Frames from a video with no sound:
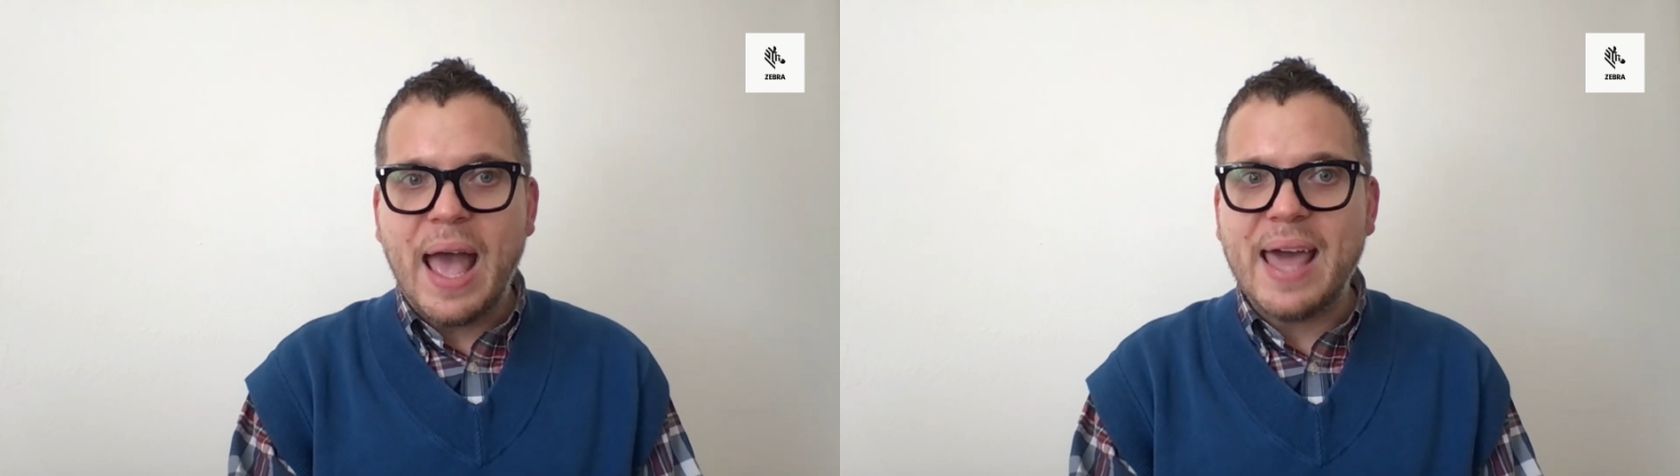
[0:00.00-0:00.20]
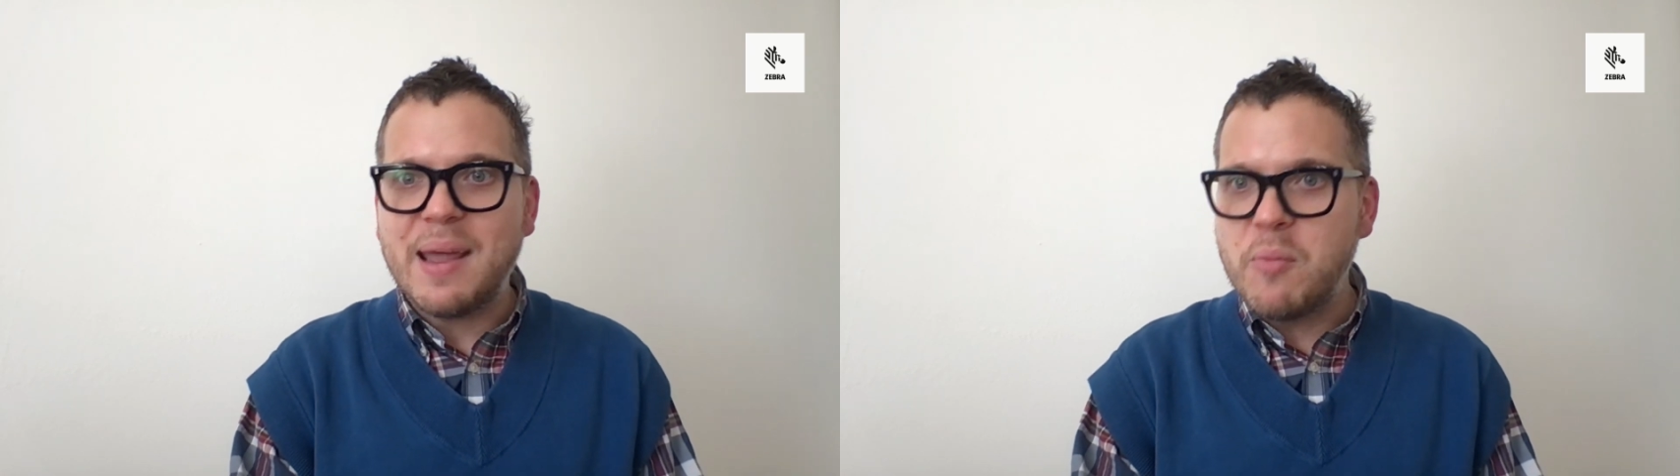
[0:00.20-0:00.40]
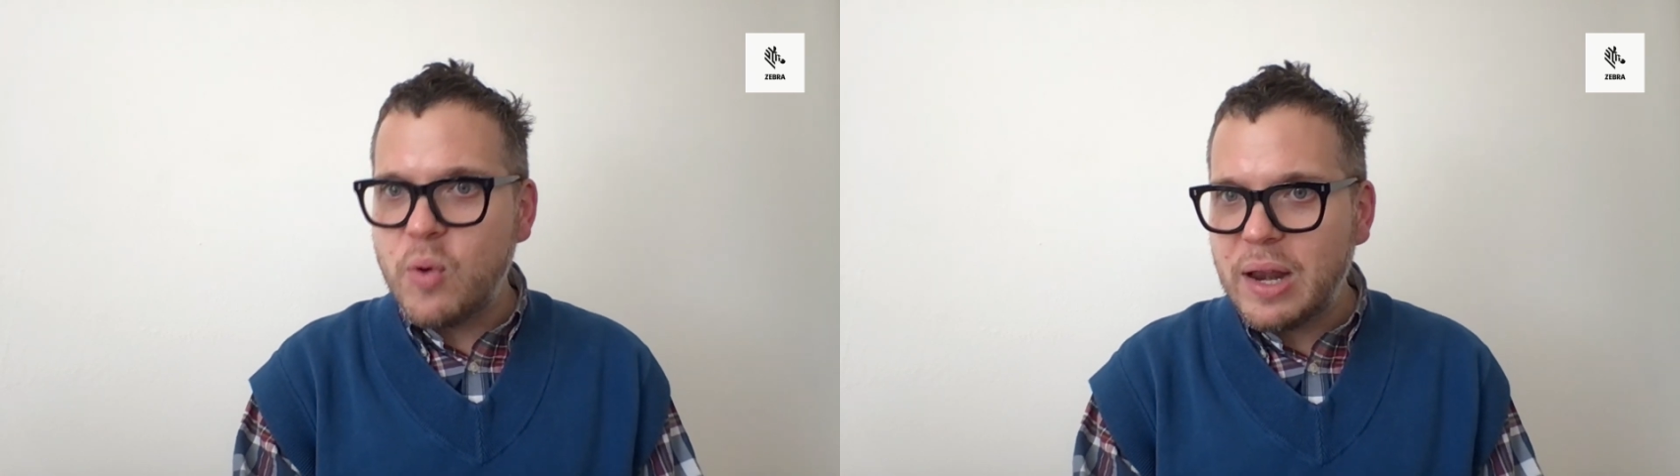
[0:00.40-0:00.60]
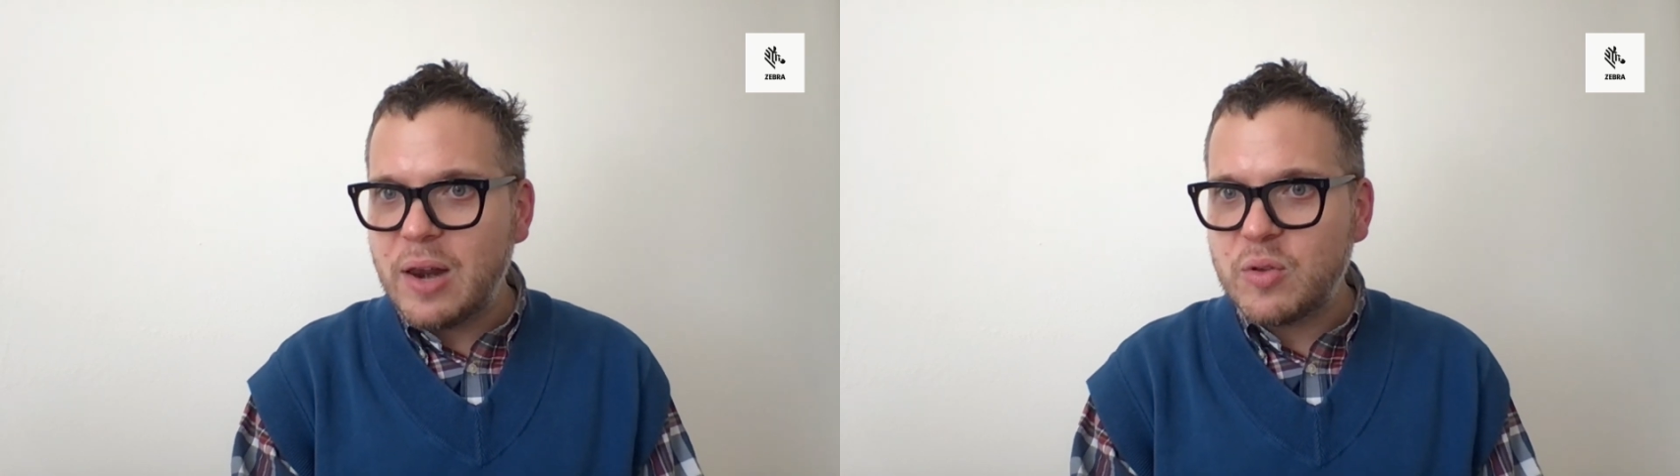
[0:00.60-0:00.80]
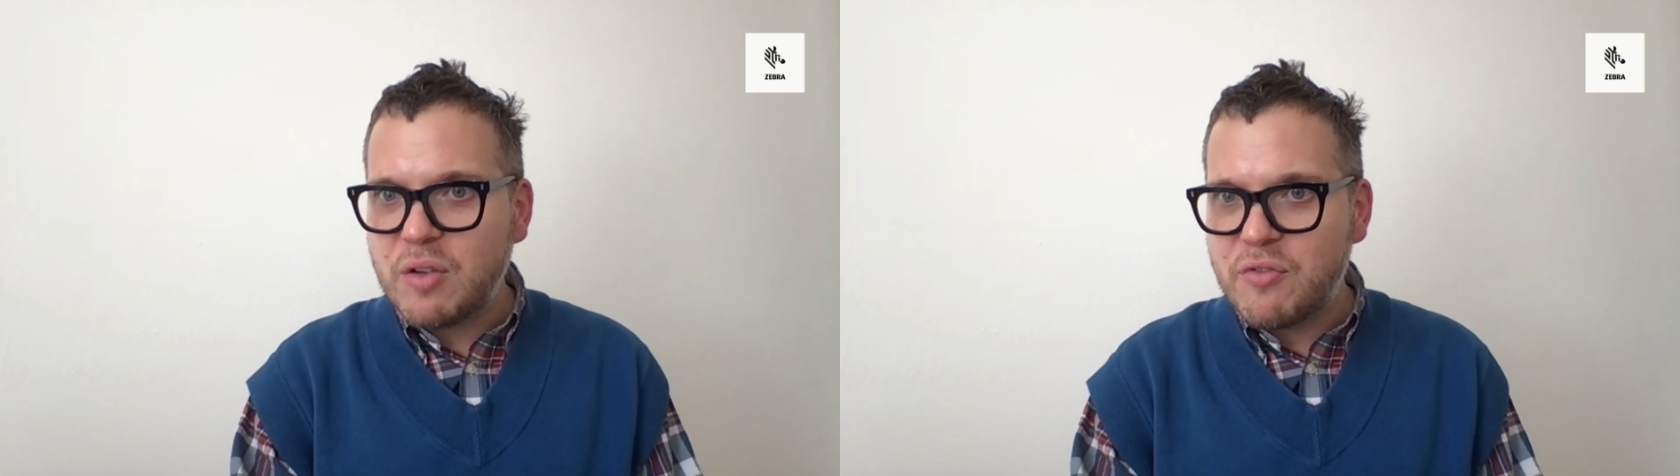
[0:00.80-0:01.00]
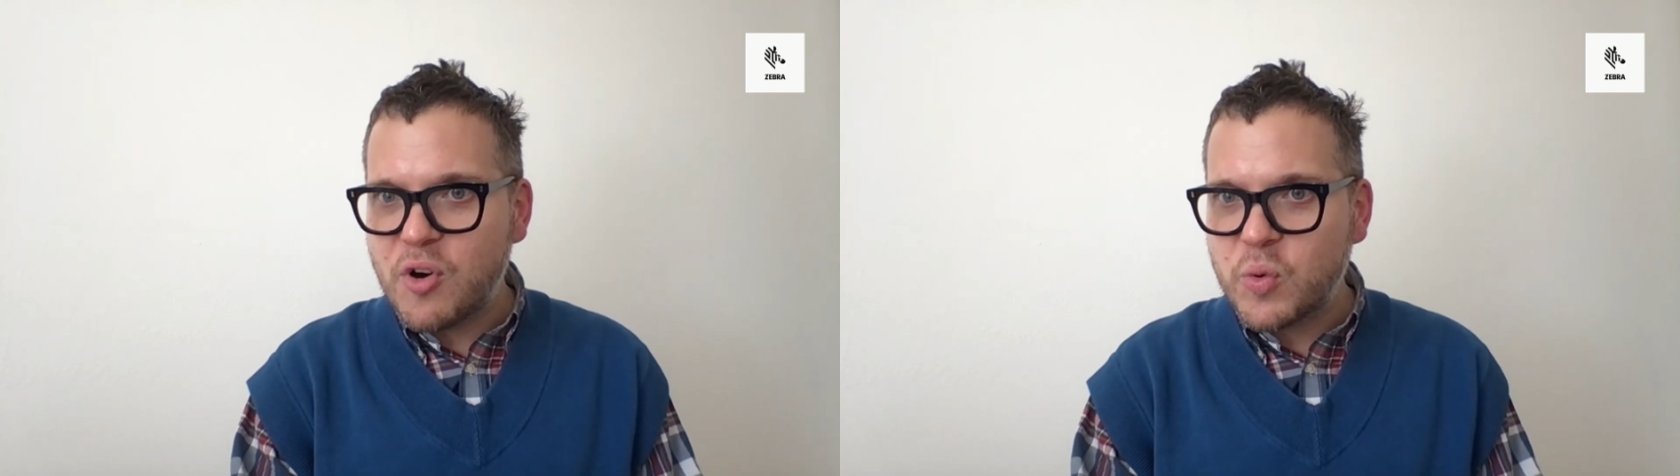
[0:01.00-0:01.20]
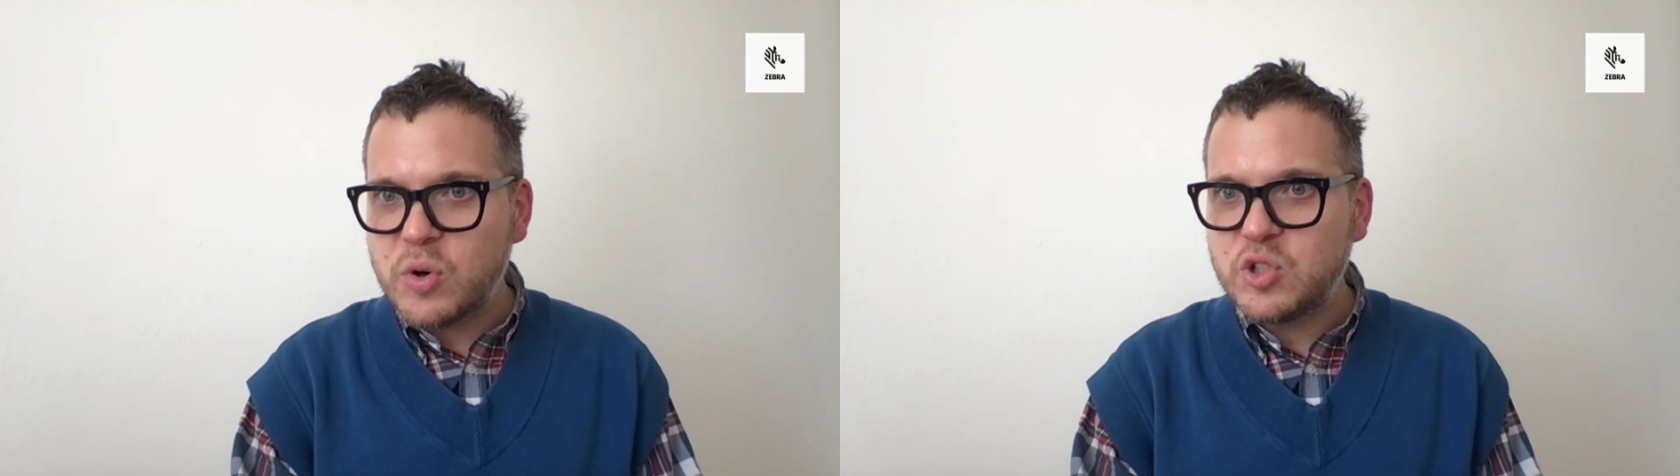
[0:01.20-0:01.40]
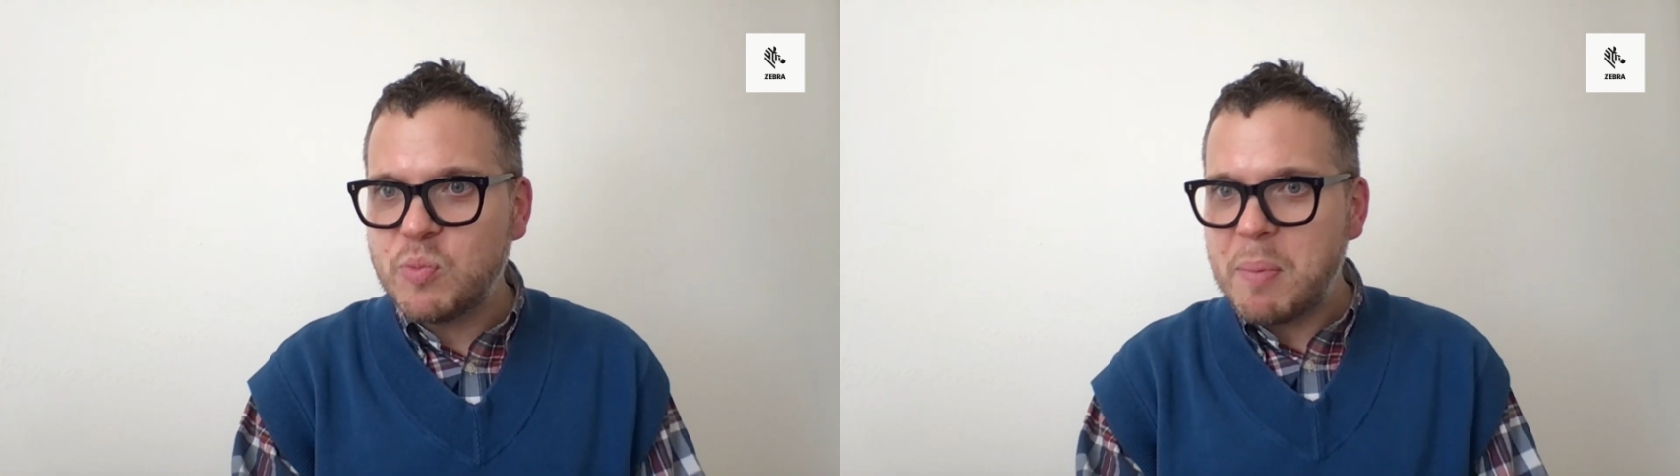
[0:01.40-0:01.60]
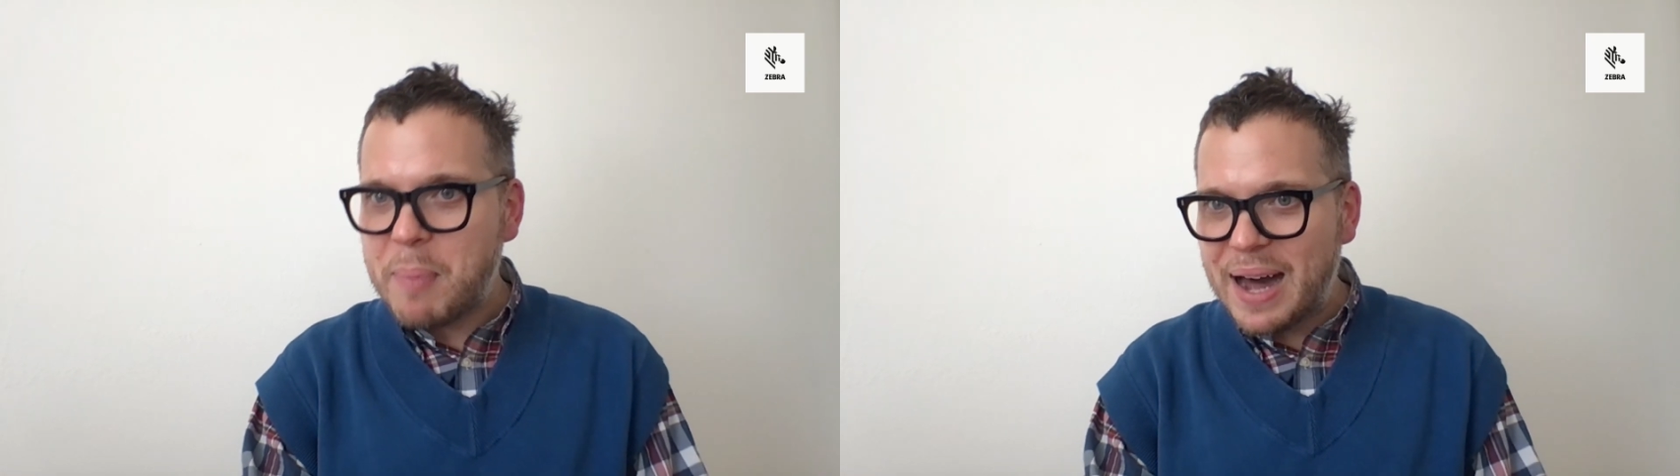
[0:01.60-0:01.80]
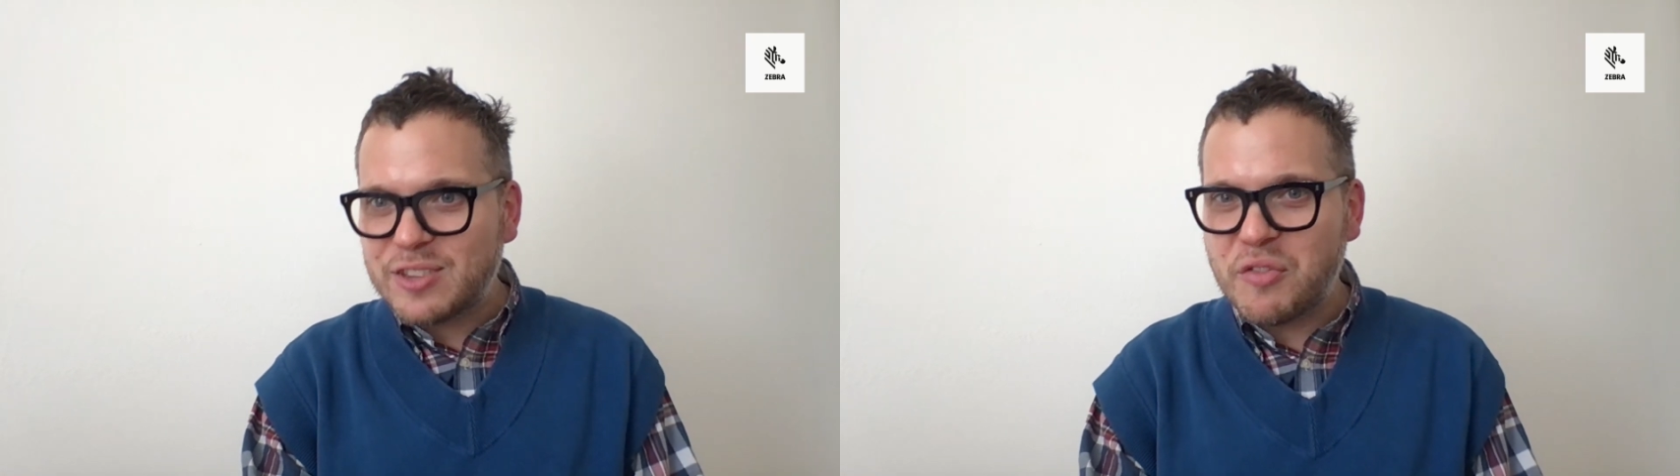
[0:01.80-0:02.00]
and I'm really looking forward to be
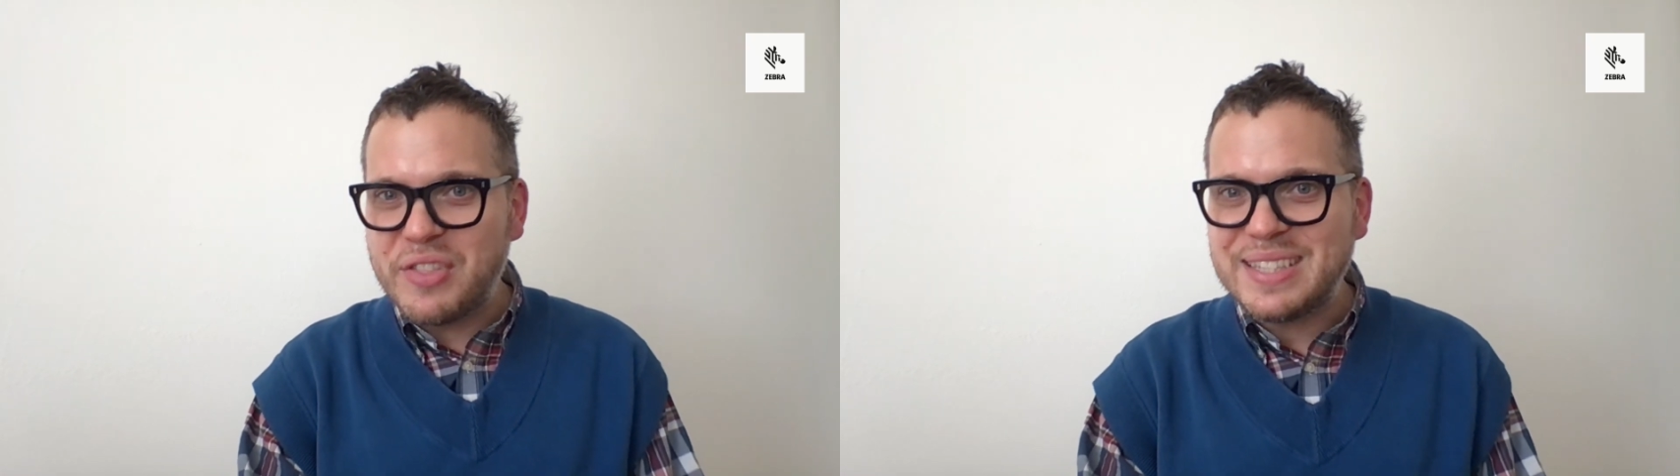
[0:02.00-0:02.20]
part of